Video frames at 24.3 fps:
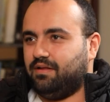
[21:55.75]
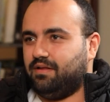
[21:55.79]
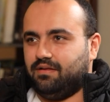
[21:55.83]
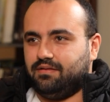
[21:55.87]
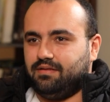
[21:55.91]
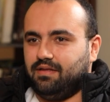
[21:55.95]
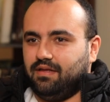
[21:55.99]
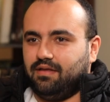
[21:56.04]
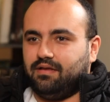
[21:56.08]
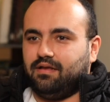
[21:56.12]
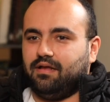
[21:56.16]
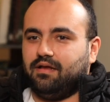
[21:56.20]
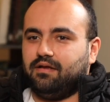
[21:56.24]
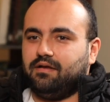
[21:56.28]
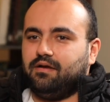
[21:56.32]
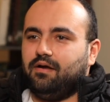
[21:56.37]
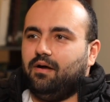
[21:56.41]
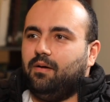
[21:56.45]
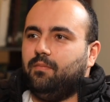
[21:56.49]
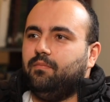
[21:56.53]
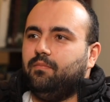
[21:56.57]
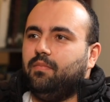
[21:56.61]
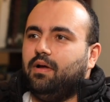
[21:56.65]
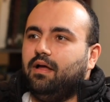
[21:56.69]
and they can
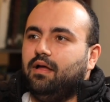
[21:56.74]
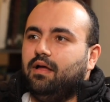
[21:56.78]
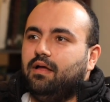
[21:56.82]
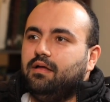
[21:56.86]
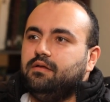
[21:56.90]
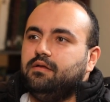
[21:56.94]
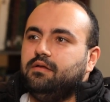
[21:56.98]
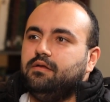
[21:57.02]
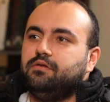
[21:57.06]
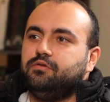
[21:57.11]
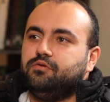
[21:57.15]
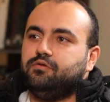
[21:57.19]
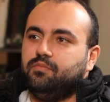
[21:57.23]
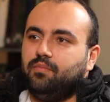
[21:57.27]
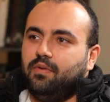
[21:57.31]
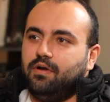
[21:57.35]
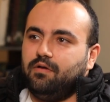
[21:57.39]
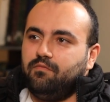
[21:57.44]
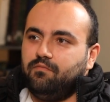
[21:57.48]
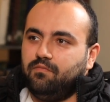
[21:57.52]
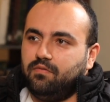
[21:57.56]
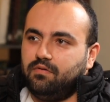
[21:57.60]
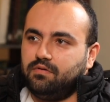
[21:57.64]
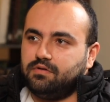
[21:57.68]
come to my
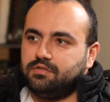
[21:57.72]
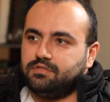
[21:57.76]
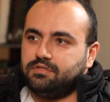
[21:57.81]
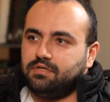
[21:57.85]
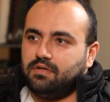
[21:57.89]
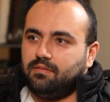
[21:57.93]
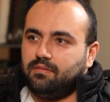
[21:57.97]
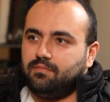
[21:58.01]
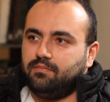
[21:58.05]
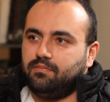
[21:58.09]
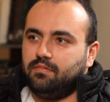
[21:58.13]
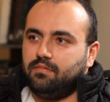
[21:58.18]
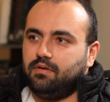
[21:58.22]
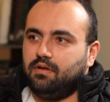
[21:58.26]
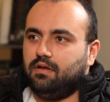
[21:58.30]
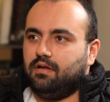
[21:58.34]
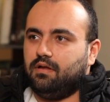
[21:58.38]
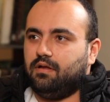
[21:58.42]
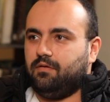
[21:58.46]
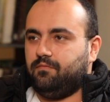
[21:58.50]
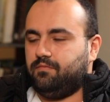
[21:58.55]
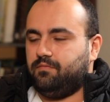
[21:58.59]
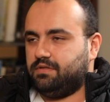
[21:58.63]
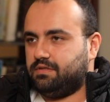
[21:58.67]
workshop
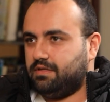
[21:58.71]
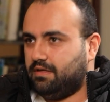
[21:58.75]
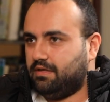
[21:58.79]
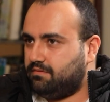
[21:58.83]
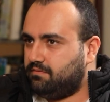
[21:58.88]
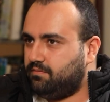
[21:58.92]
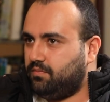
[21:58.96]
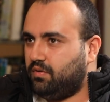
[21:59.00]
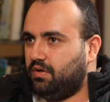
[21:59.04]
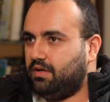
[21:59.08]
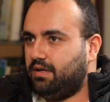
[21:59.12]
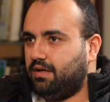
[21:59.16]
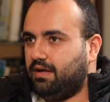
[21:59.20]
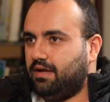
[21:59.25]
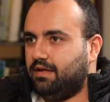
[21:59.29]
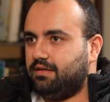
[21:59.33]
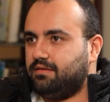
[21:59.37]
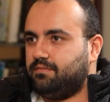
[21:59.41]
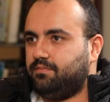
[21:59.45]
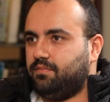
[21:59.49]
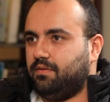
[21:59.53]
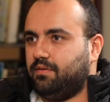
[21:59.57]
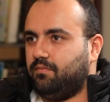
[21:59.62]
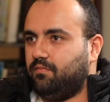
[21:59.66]
without buying
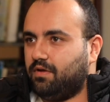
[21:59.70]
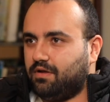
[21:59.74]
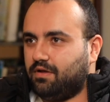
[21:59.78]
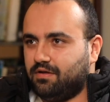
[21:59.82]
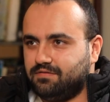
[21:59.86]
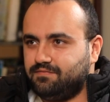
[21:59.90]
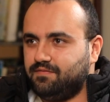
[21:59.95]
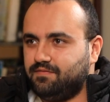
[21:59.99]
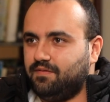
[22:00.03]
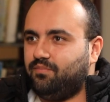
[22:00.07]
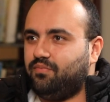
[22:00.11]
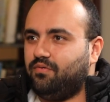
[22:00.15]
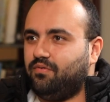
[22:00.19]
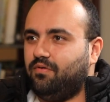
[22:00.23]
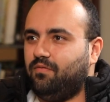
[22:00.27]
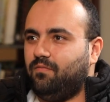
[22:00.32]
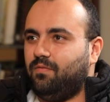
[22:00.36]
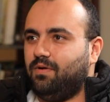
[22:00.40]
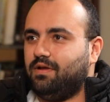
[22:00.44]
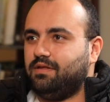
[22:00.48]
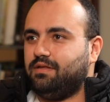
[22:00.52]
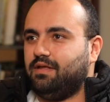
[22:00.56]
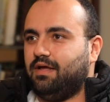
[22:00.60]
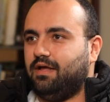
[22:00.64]
handpan because we
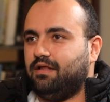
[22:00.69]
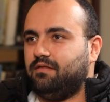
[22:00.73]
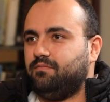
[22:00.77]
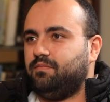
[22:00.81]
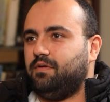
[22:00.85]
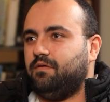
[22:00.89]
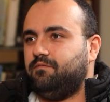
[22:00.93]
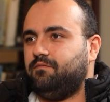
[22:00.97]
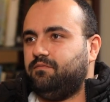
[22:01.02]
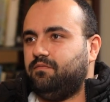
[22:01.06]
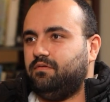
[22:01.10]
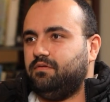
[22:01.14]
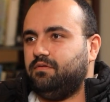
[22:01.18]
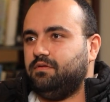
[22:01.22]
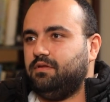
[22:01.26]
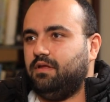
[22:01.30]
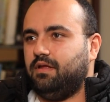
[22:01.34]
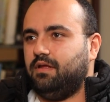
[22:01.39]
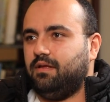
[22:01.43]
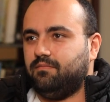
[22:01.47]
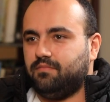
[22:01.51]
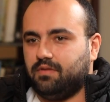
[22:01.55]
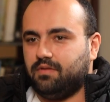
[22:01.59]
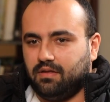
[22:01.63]
provide handpan for
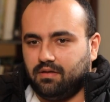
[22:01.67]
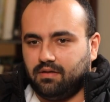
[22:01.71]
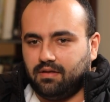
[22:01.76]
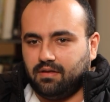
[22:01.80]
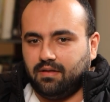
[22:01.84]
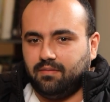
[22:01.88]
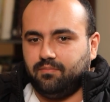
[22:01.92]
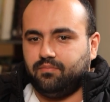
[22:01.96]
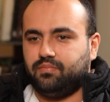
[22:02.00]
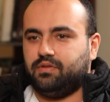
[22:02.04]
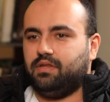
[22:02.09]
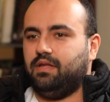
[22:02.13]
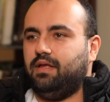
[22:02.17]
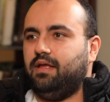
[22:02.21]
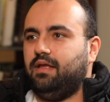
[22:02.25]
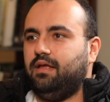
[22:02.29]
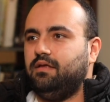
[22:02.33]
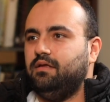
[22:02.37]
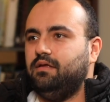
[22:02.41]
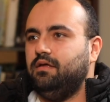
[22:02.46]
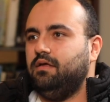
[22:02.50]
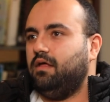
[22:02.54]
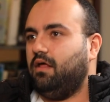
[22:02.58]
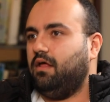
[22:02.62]
them. They can play.
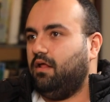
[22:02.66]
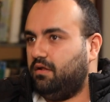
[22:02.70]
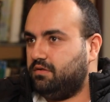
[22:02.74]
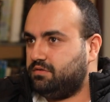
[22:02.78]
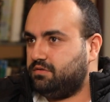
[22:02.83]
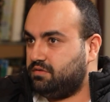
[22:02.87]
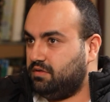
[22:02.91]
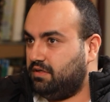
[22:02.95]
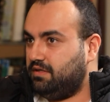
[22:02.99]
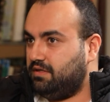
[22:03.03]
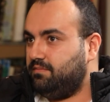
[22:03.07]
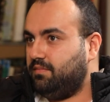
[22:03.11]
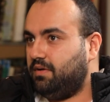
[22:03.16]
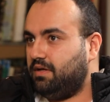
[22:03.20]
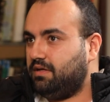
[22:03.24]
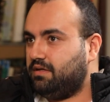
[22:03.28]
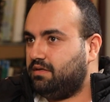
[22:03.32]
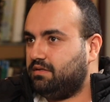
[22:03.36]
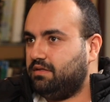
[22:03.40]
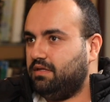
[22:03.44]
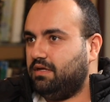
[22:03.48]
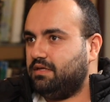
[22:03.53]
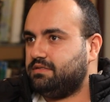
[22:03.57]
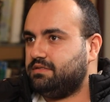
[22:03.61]
Also in my
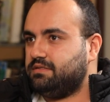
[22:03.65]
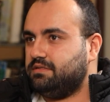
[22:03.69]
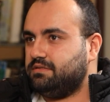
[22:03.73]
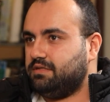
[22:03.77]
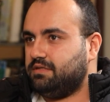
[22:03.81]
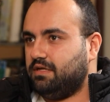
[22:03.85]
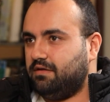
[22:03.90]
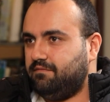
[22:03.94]
classes, I